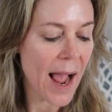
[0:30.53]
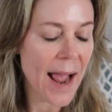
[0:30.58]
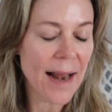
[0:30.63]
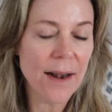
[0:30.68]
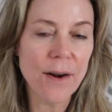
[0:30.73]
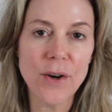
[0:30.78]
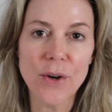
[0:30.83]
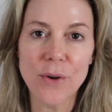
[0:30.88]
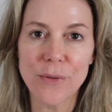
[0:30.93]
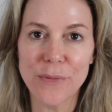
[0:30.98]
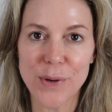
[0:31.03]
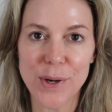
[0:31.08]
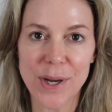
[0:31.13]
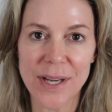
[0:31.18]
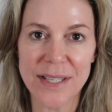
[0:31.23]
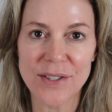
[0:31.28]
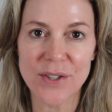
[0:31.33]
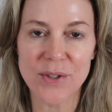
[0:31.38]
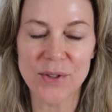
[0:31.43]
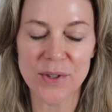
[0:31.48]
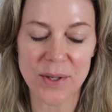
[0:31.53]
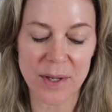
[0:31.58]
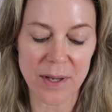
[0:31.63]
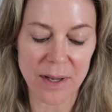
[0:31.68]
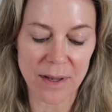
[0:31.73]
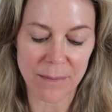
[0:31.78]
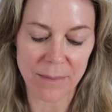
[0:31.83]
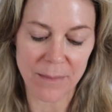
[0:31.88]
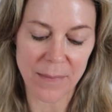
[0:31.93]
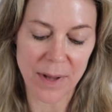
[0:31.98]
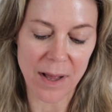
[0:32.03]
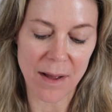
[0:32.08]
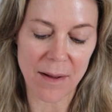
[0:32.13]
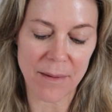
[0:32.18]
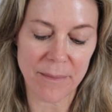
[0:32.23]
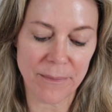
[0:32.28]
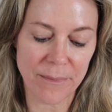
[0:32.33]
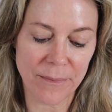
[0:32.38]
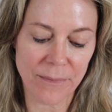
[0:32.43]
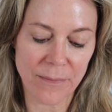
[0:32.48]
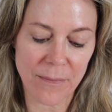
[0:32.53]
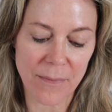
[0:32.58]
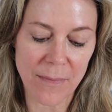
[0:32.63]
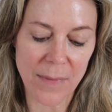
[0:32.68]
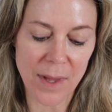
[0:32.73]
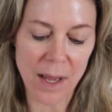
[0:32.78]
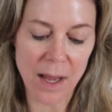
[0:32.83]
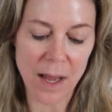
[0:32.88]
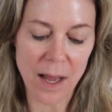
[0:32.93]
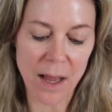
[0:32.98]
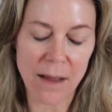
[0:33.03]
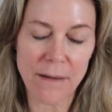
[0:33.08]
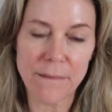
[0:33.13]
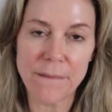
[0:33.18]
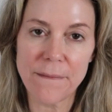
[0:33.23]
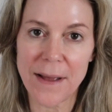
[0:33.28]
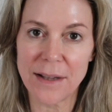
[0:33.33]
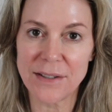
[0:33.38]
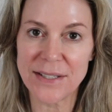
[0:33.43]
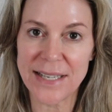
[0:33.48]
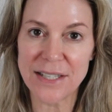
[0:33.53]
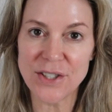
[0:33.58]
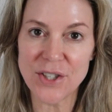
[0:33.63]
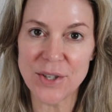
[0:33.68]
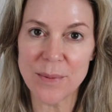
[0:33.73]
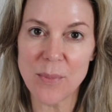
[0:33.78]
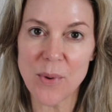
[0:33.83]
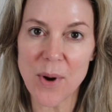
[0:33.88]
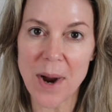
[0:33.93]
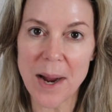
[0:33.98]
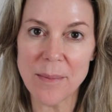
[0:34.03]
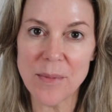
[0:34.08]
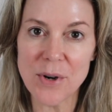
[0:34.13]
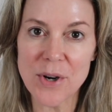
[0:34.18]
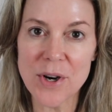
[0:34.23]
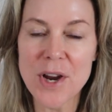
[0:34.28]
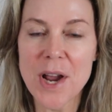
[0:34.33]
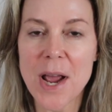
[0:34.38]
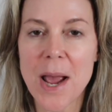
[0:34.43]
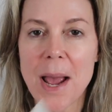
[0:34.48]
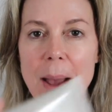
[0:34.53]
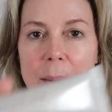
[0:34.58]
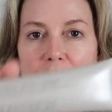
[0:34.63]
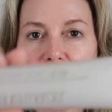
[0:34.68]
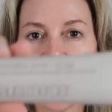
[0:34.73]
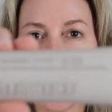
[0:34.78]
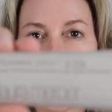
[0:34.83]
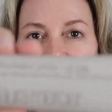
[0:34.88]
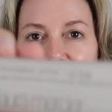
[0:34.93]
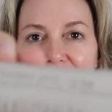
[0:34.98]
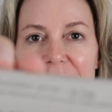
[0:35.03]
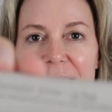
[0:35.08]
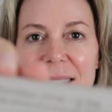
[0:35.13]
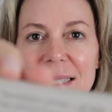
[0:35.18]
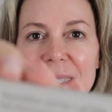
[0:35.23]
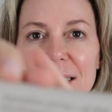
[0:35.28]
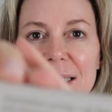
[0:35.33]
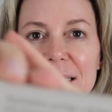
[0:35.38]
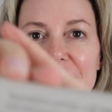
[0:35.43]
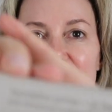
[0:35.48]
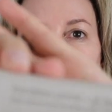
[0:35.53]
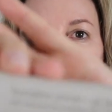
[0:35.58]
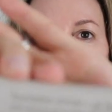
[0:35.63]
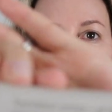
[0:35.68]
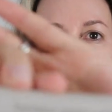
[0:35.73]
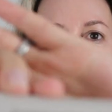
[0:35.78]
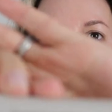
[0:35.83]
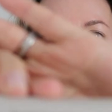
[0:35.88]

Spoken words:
I don't know if you guys use a foundation primer, but this is my